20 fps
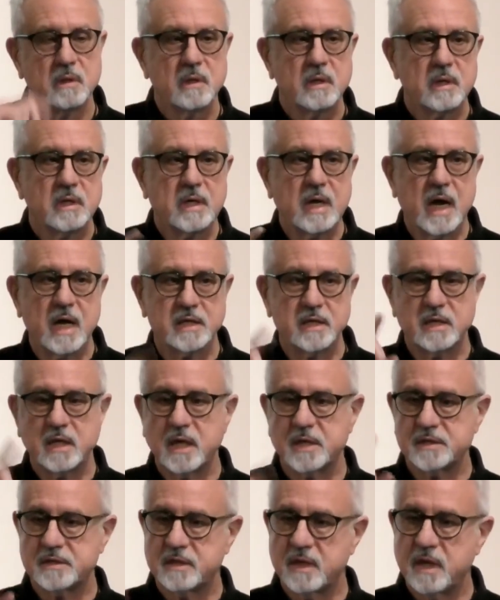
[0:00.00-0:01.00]
God did
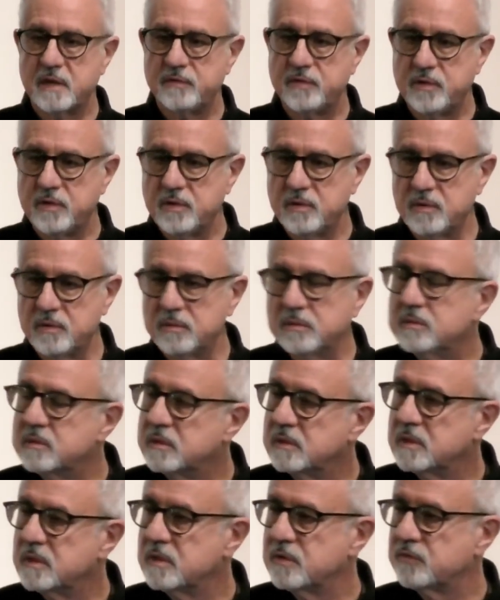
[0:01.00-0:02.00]
not save you
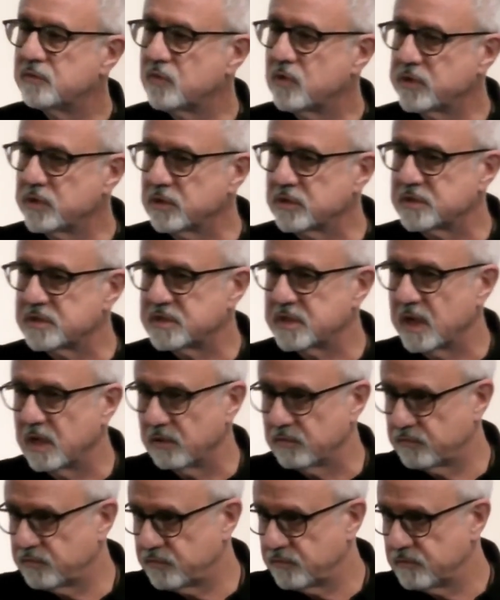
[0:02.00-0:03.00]
for
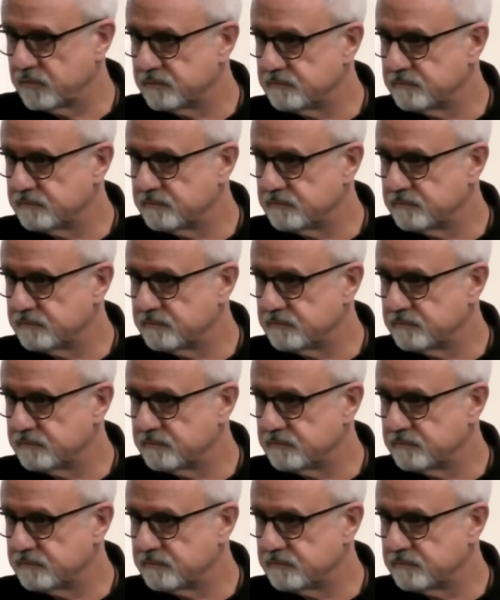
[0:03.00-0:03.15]
yourself.